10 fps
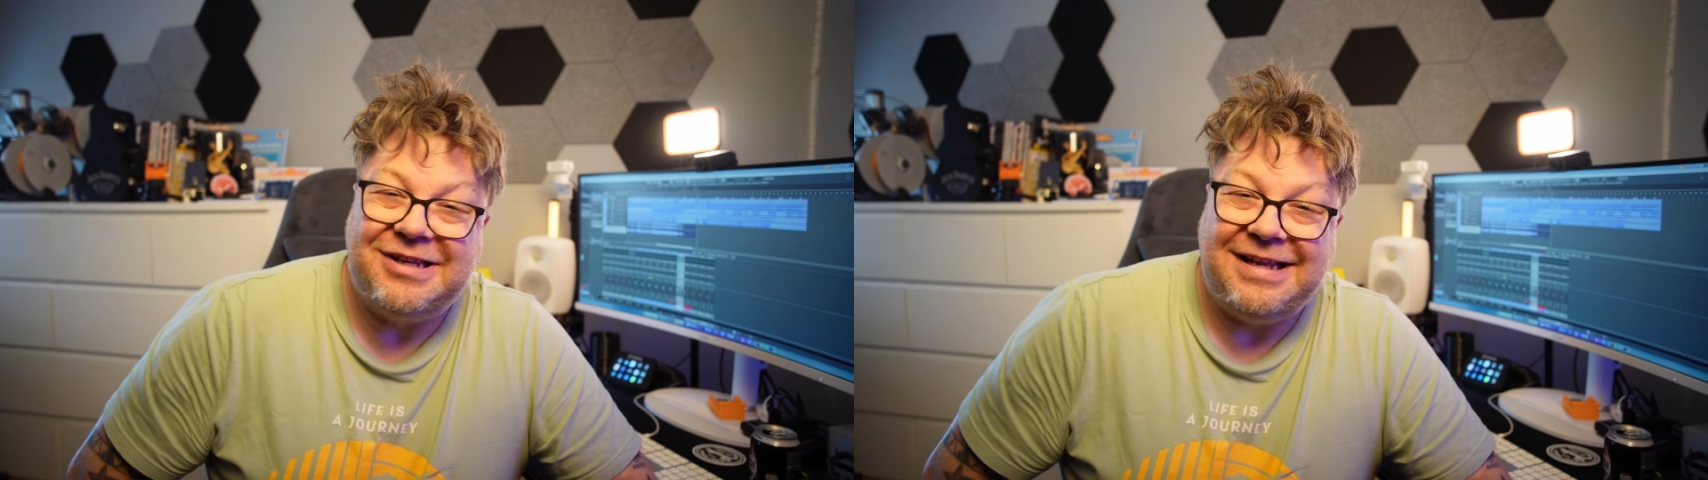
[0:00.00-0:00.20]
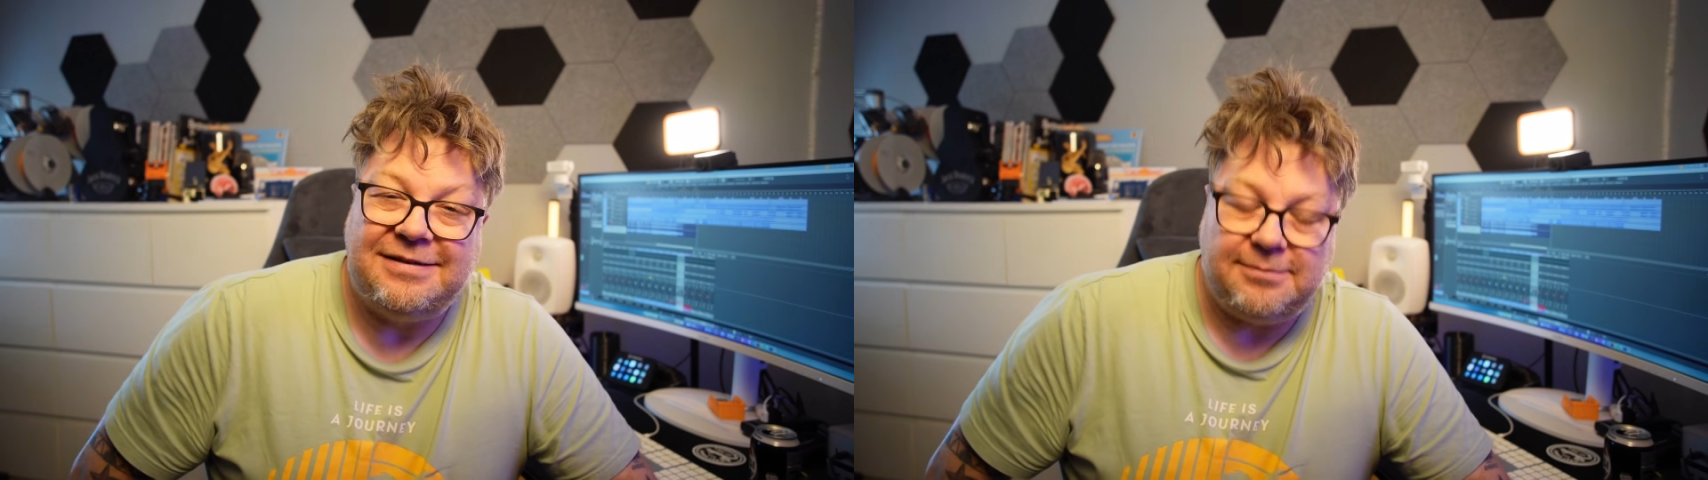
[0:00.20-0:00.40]

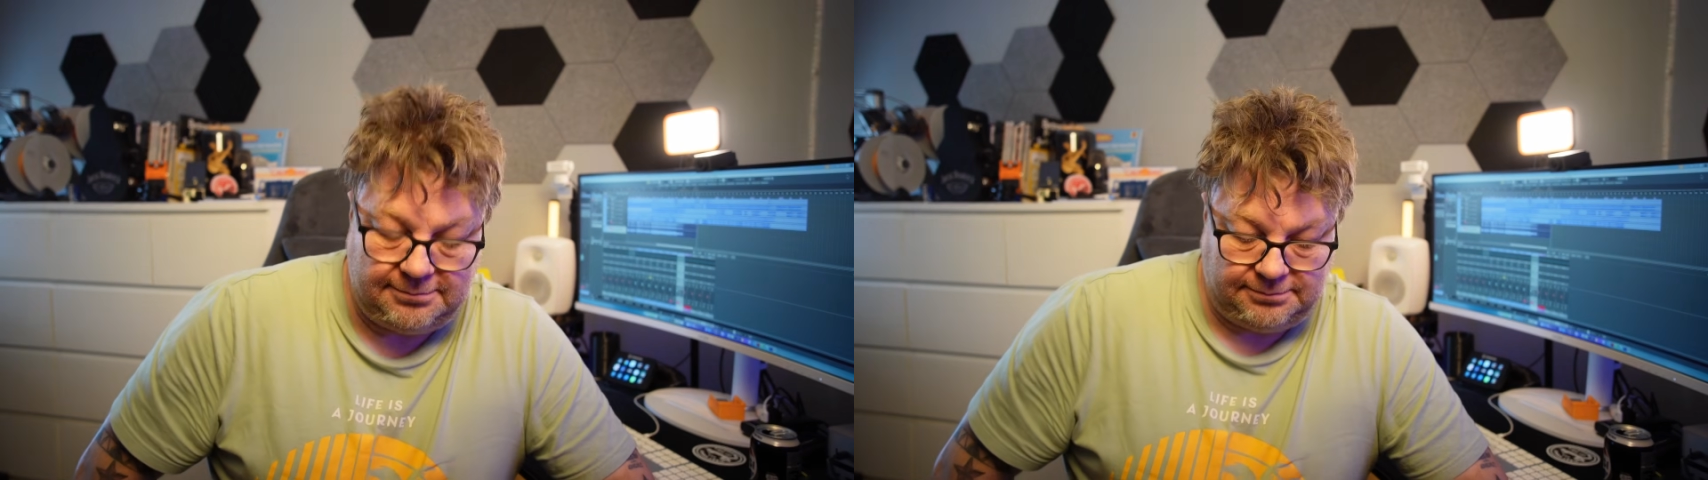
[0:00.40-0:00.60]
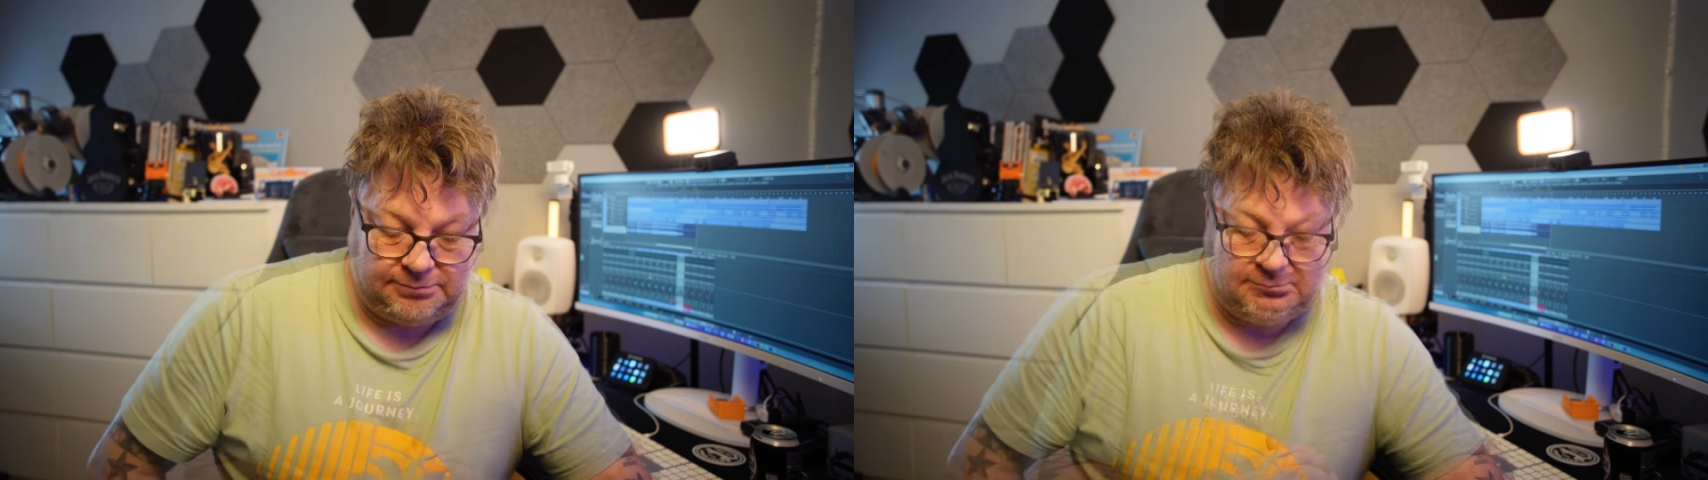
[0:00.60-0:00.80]
it.
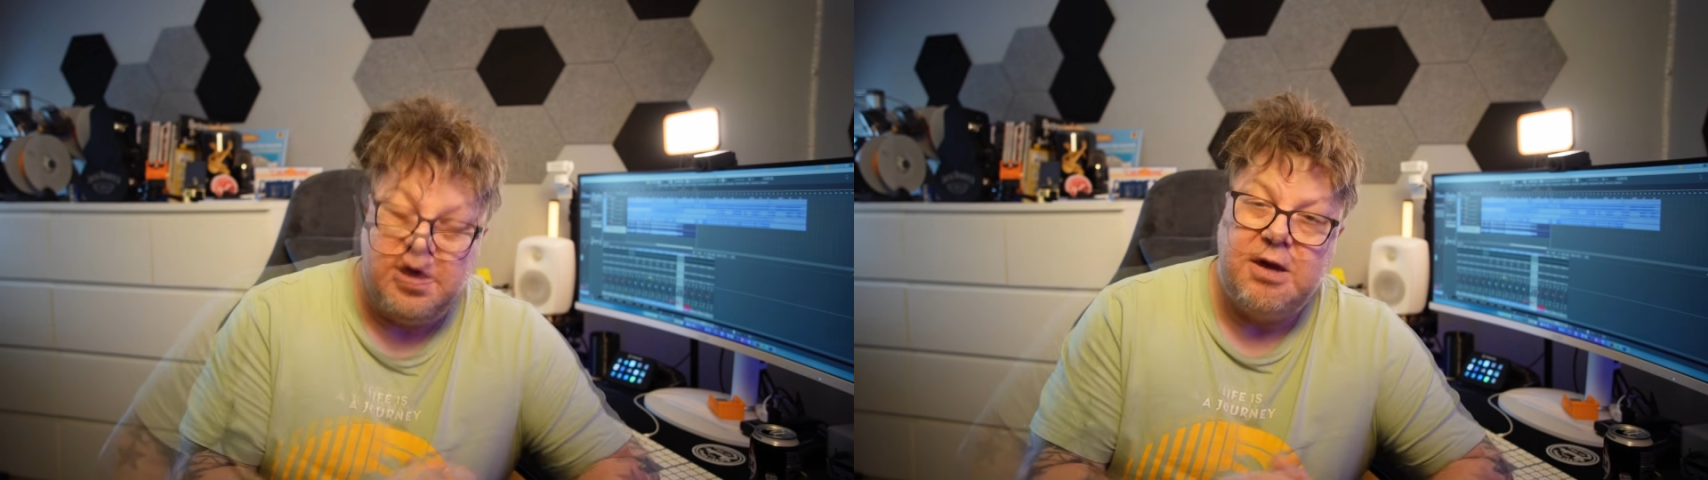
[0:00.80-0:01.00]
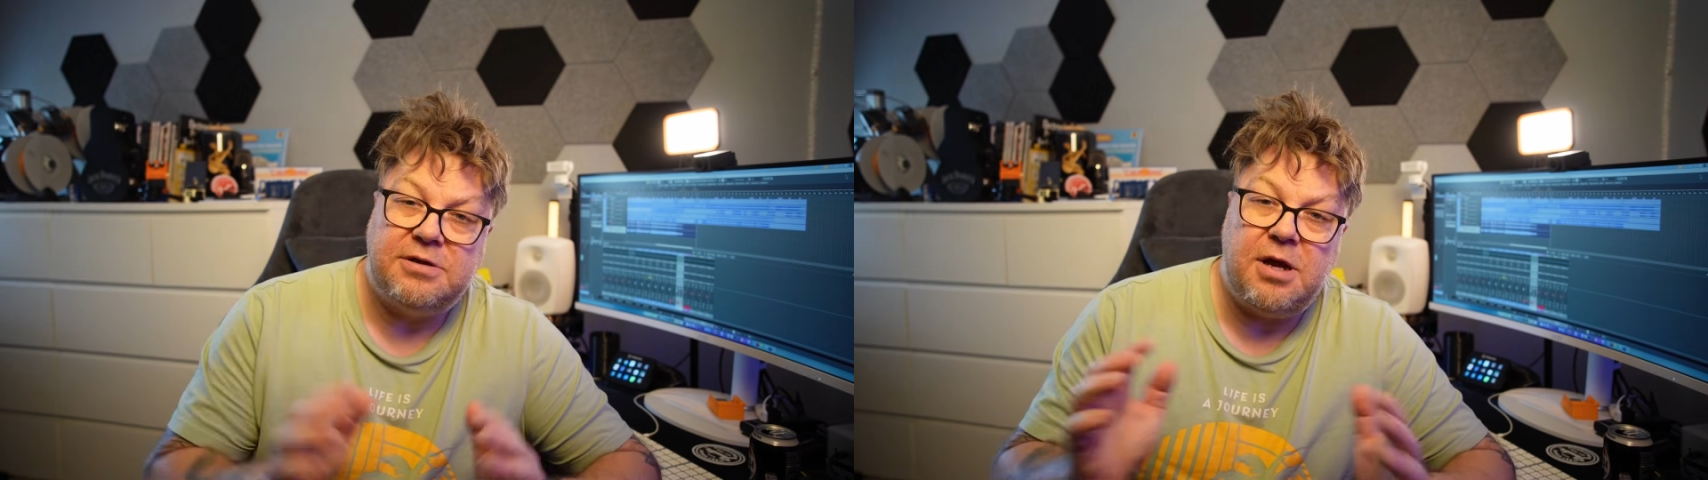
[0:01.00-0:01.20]

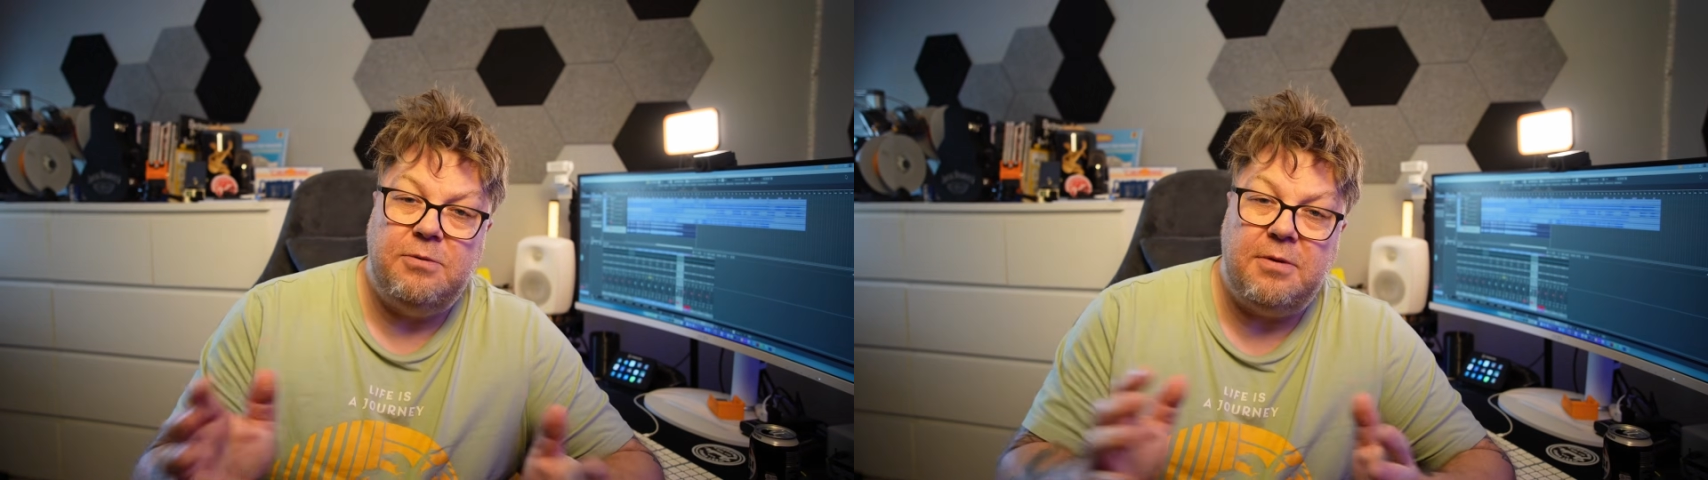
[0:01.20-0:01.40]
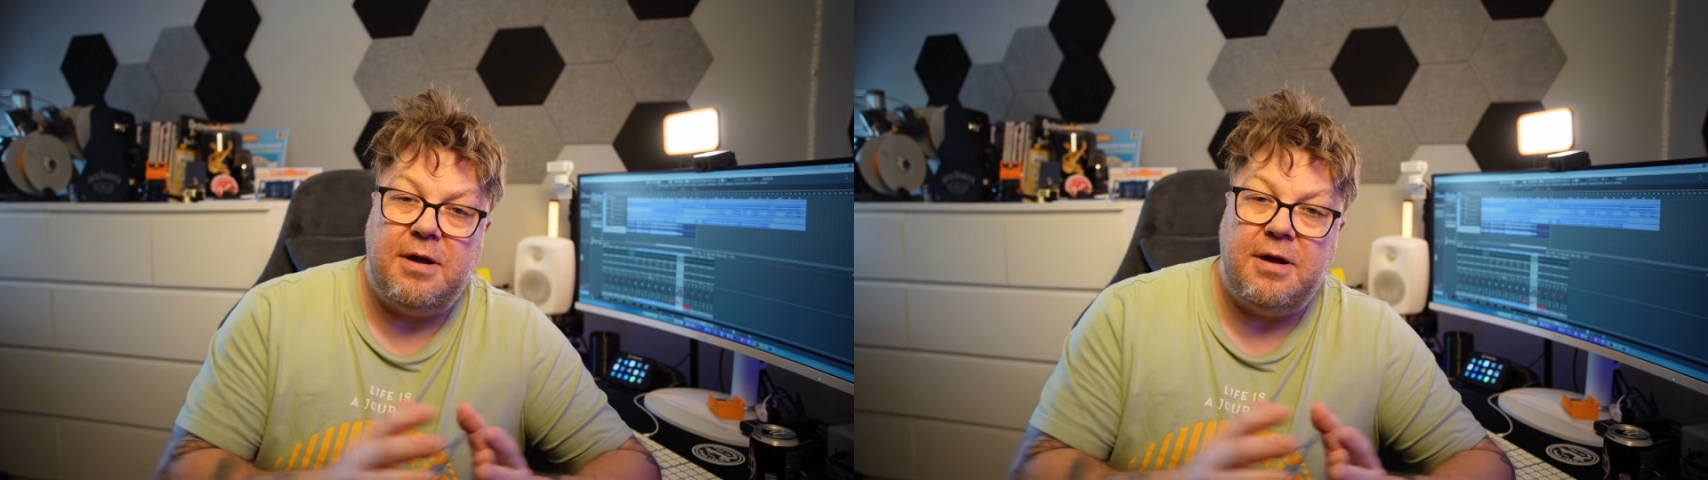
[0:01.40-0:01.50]
So